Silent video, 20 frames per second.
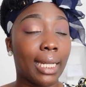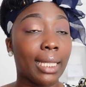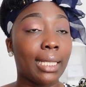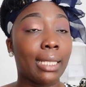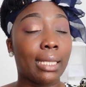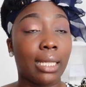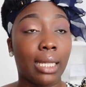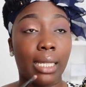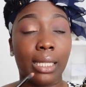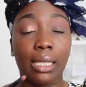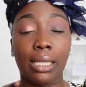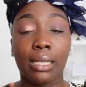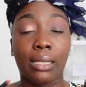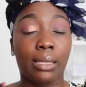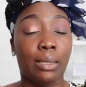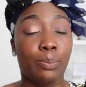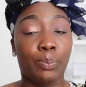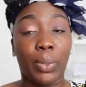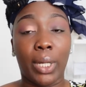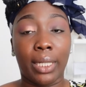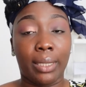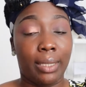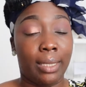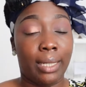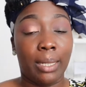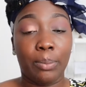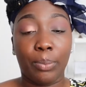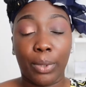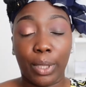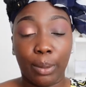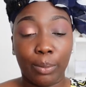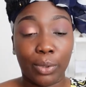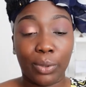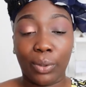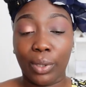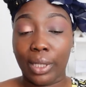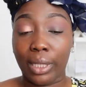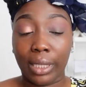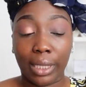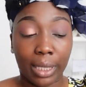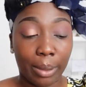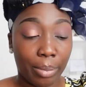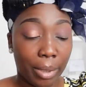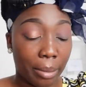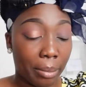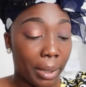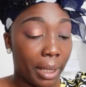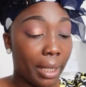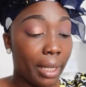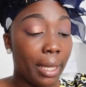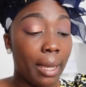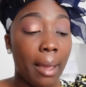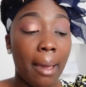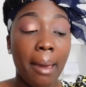let's say it's past 10 p.m. so you can keep the money.